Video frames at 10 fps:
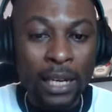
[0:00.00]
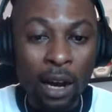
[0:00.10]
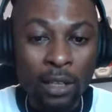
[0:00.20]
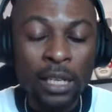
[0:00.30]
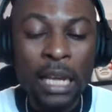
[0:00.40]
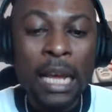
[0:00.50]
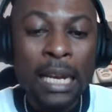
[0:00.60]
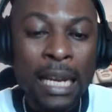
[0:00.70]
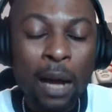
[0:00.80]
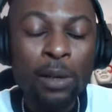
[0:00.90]
hard.
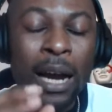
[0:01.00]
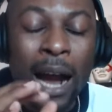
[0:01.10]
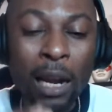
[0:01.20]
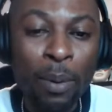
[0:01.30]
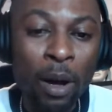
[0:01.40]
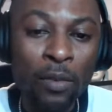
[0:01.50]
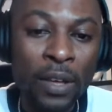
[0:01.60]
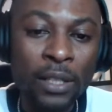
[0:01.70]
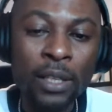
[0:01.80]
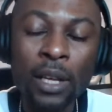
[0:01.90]
Now the hard part of
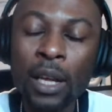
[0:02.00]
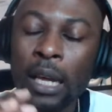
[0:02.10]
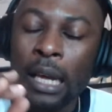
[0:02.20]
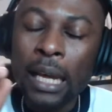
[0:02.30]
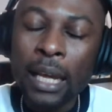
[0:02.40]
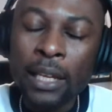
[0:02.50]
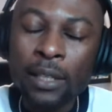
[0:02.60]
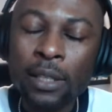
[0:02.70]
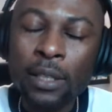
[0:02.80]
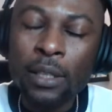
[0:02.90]
it
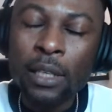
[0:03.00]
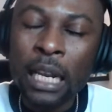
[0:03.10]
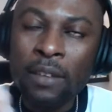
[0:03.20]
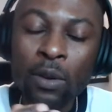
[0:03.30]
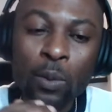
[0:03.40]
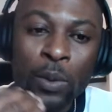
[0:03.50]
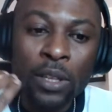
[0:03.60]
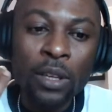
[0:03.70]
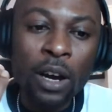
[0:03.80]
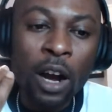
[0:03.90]
is living with
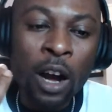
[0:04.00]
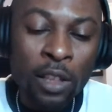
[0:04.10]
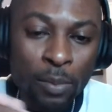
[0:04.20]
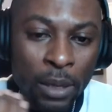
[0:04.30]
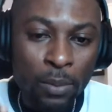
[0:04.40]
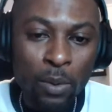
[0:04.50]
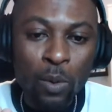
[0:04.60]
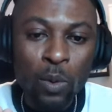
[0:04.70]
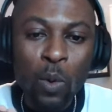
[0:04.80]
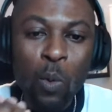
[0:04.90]
other
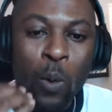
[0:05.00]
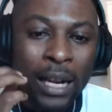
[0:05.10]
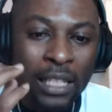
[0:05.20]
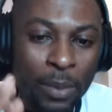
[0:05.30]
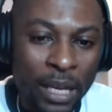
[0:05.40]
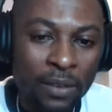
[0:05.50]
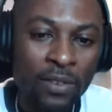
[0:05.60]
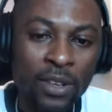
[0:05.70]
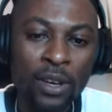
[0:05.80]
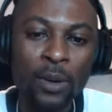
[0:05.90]
people whilst making
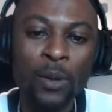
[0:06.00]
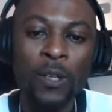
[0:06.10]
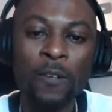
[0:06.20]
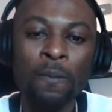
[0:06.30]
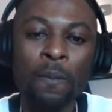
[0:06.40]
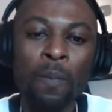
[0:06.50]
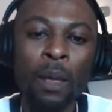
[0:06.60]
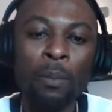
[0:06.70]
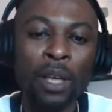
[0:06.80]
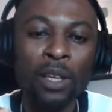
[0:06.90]
video.
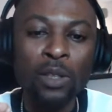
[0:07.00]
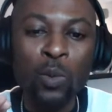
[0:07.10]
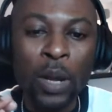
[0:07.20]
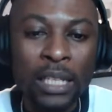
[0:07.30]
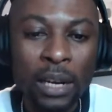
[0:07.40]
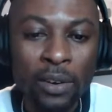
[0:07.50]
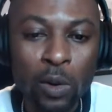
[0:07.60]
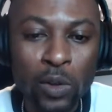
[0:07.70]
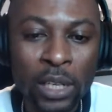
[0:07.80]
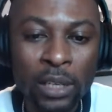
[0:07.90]
Because when I start
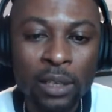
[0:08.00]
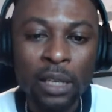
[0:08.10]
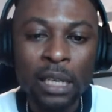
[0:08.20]
recording,